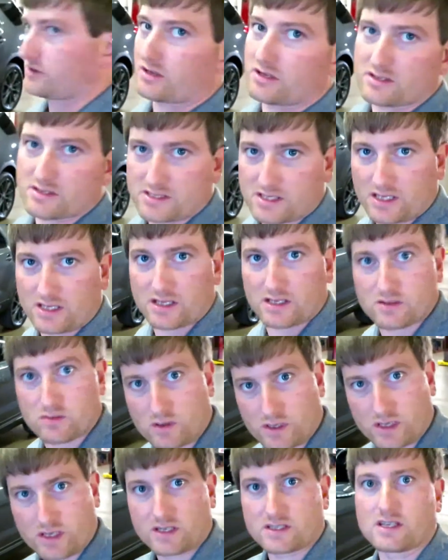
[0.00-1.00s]
you can see, this
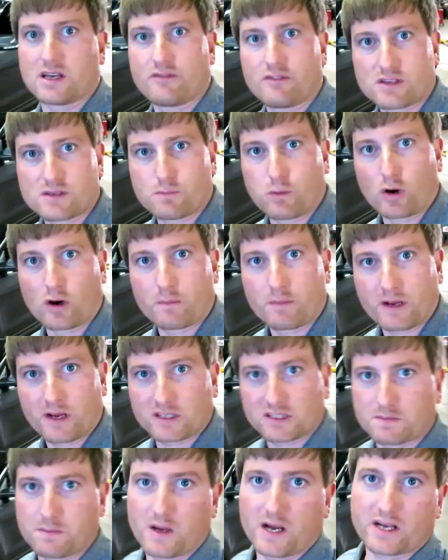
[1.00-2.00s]
one does have the Sport
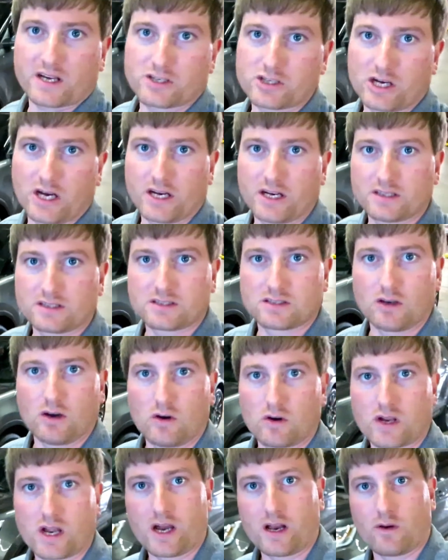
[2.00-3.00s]
Appearance Package on it,
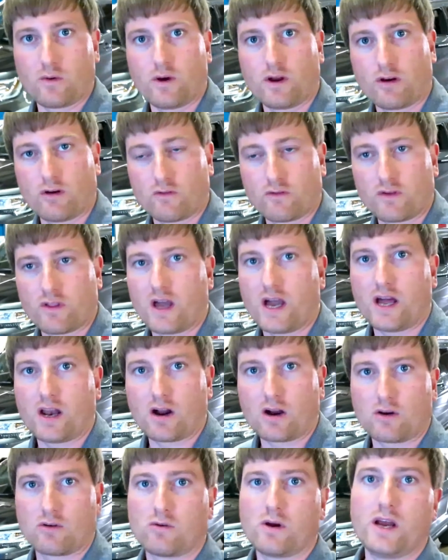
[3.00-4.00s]
so kind of went over
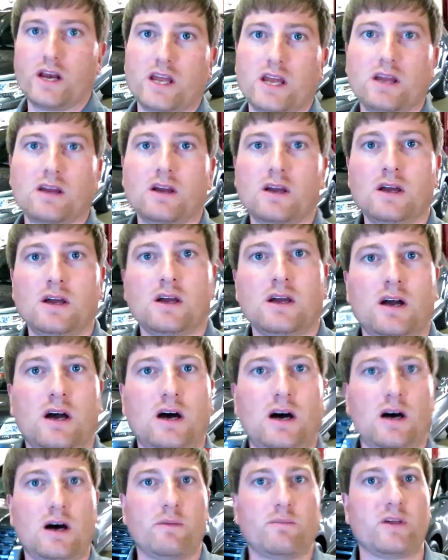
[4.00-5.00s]
that already.
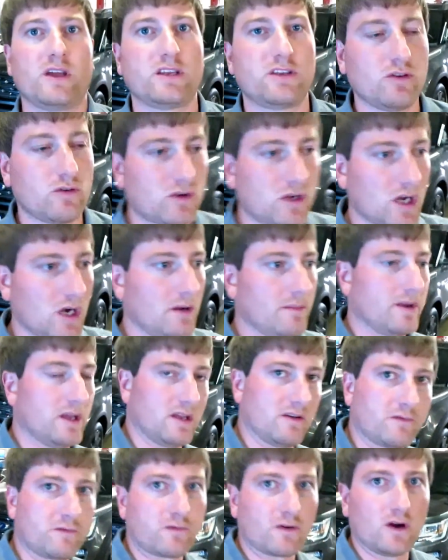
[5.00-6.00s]
They do come
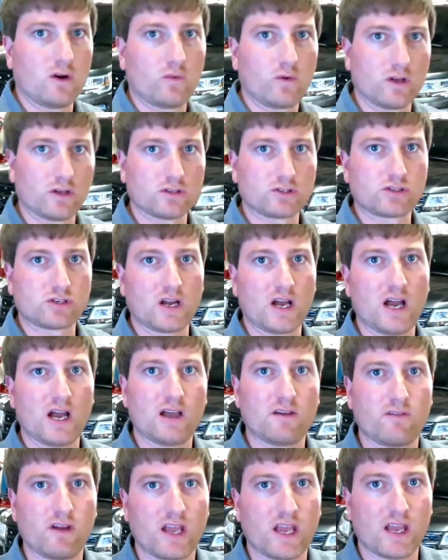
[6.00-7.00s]
in front-wheel
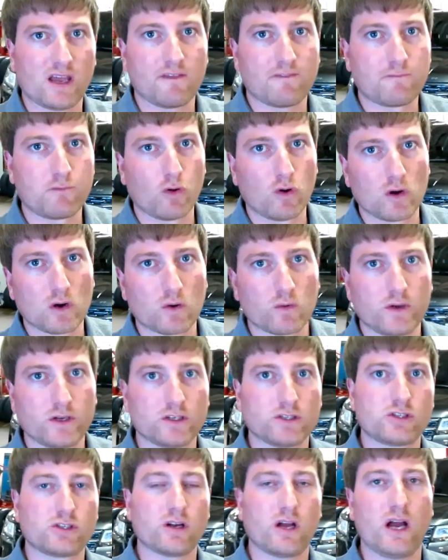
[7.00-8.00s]
drive and
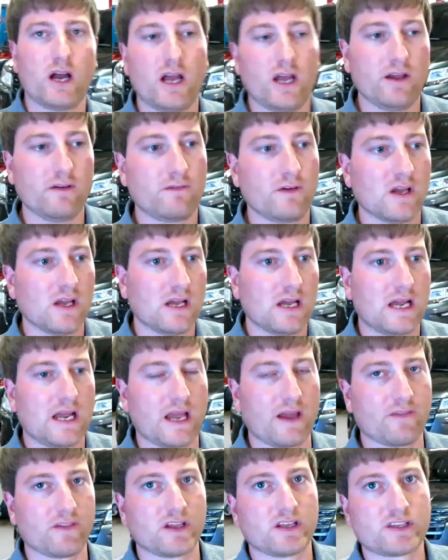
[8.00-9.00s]
four-wheel drive.
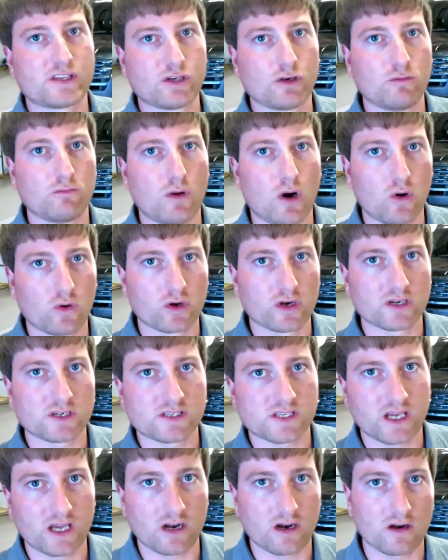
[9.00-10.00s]
And the two
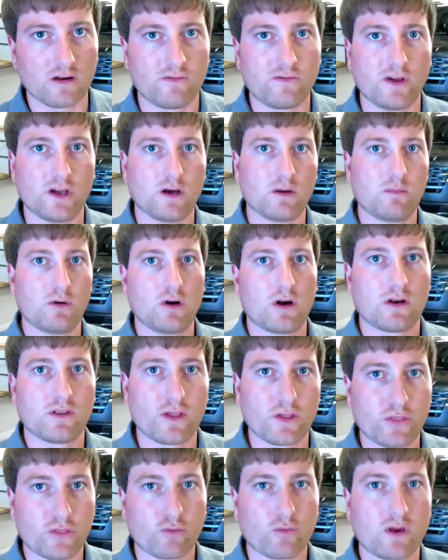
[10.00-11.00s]
motors that are available are
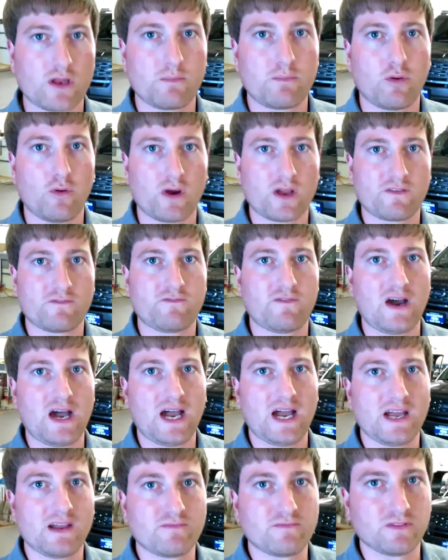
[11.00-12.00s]
the
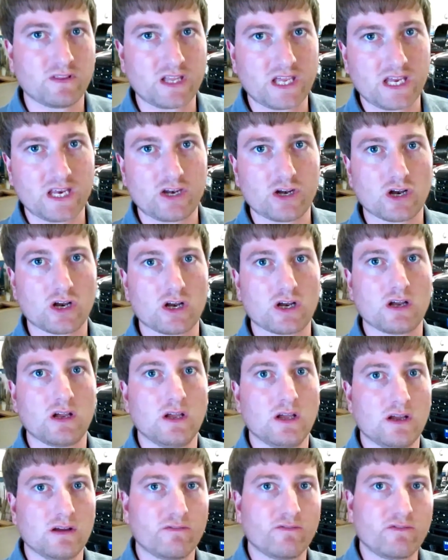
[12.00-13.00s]
3.5
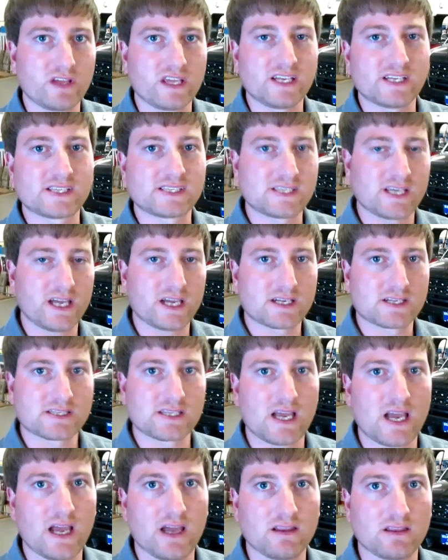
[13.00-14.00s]
liter V6
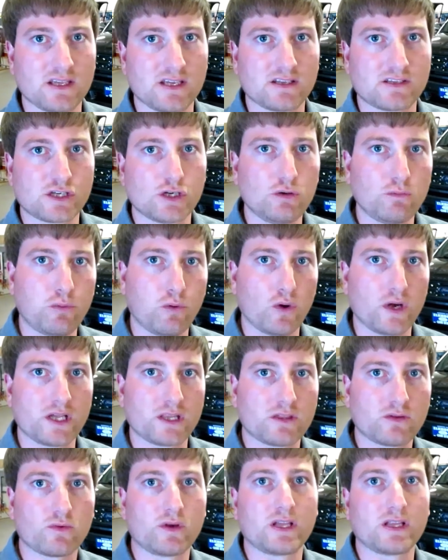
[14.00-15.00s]
and the
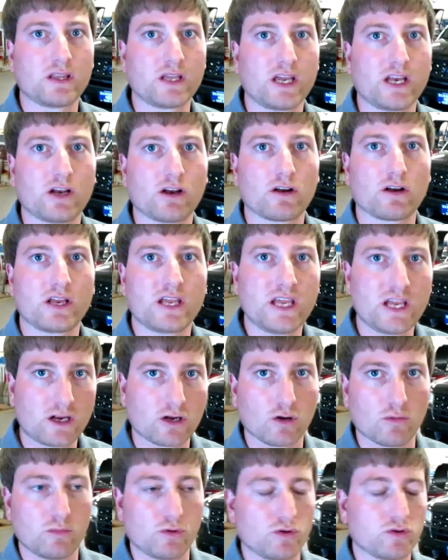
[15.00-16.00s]
2.3 liter
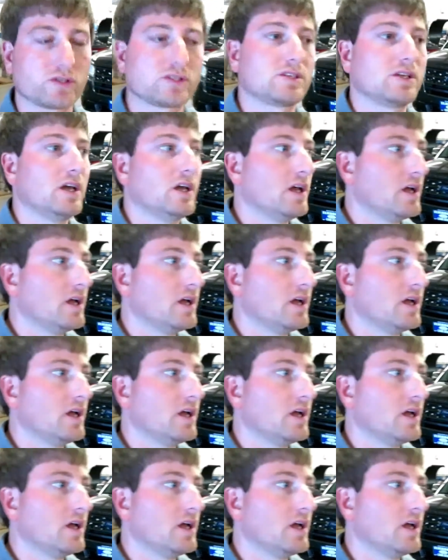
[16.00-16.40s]
EcoBoost.